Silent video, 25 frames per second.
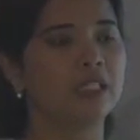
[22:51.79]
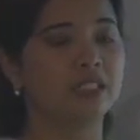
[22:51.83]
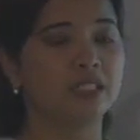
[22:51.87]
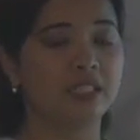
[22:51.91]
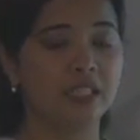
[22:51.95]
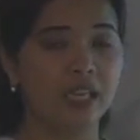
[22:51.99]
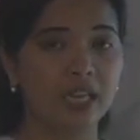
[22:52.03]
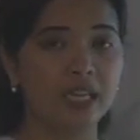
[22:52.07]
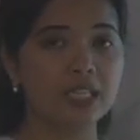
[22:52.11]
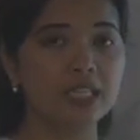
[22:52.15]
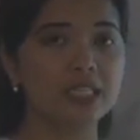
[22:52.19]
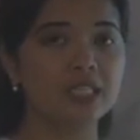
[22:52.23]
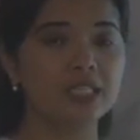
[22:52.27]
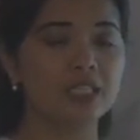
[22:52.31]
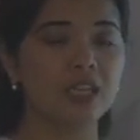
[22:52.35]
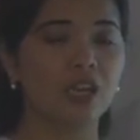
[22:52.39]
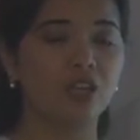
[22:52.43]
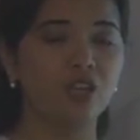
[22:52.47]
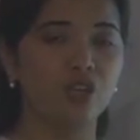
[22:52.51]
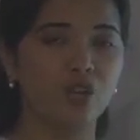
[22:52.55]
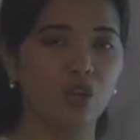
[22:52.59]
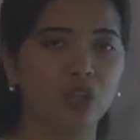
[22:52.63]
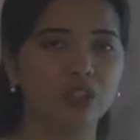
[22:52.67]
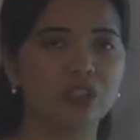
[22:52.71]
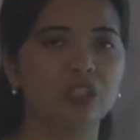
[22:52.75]
Just
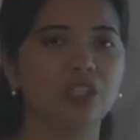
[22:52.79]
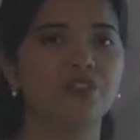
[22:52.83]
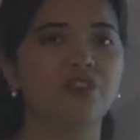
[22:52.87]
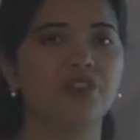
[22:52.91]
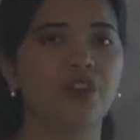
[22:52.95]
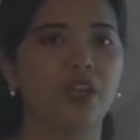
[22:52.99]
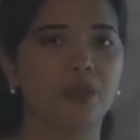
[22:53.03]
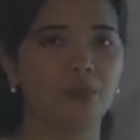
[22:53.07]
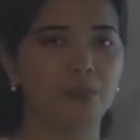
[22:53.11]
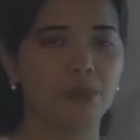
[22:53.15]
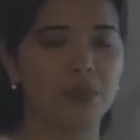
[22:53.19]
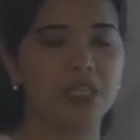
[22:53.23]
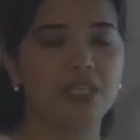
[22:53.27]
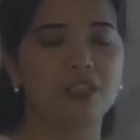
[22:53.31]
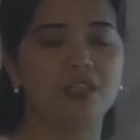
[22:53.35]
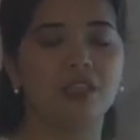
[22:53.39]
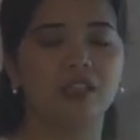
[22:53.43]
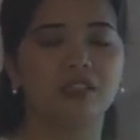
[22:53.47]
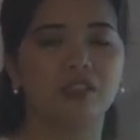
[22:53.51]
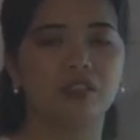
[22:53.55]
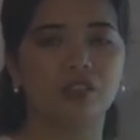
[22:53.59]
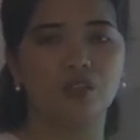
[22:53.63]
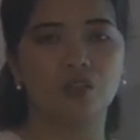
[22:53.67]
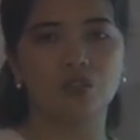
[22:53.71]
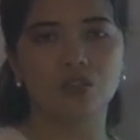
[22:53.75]
notify me
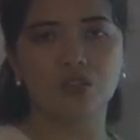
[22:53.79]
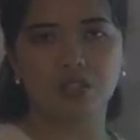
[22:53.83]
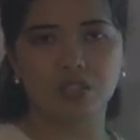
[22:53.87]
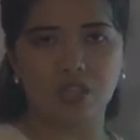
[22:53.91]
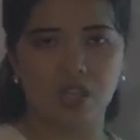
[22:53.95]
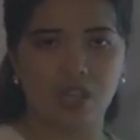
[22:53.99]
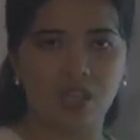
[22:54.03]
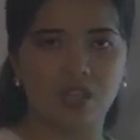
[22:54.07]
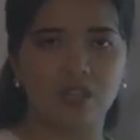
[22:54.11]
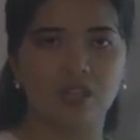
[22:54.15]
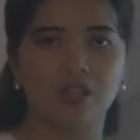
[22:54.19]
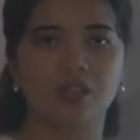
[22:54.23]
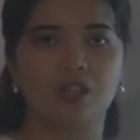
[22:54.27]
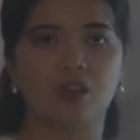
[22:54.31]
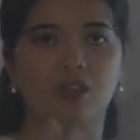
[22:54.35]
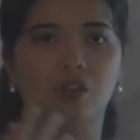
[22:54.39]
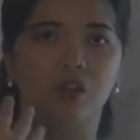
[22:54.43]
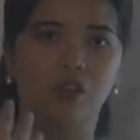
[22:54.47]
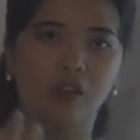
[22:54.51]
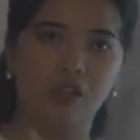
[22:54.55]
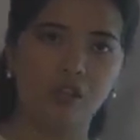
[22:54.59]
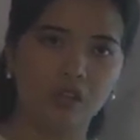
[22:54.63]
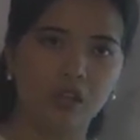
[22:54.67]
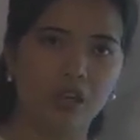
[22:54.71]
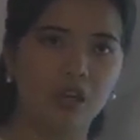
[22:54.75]
that you send
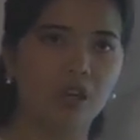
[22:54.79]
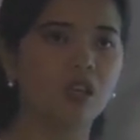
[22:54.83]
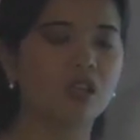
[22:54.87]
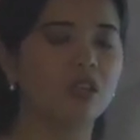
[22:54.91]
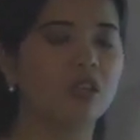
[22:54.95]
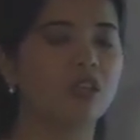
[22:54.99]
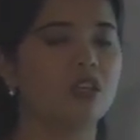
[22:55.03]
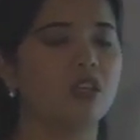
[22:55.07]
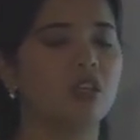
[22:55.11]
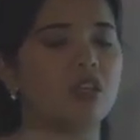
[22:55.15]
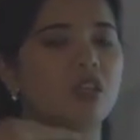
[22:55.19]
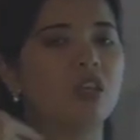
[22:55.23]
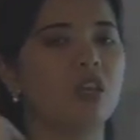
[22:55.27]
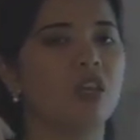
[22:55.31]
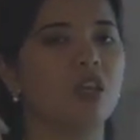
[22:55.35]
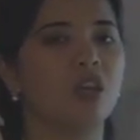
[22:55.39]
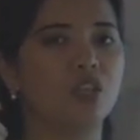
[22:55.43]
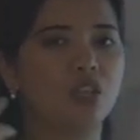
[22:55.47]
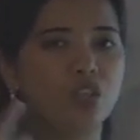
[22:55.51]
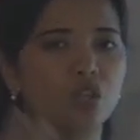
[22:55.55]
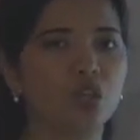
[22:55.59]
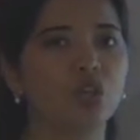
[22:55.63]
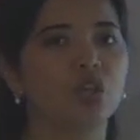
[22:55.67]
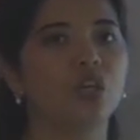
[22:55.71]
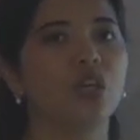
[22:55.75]
already
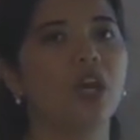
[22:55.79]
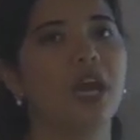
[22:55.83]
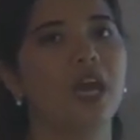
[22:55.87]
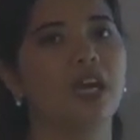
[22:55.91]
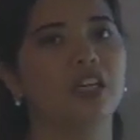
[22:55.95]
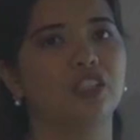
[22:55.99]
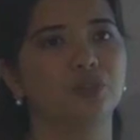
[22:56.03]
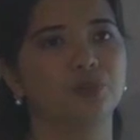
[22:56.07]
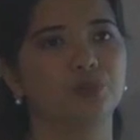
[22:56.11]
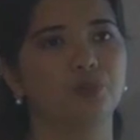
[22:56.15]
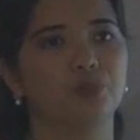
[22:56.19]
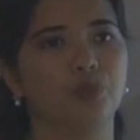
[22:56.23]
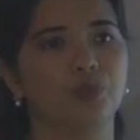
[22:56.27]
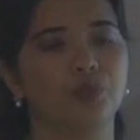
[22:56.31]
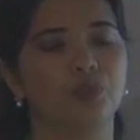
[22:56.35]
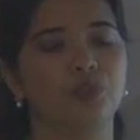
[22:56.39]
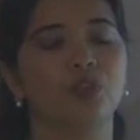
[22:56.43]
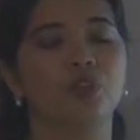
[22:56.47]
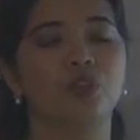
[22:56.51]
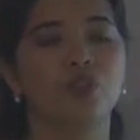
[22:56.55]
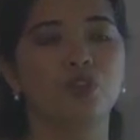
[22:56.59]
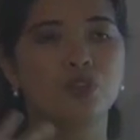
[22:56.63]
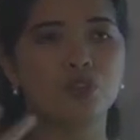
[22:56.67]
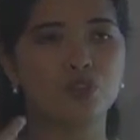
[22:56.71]
your output,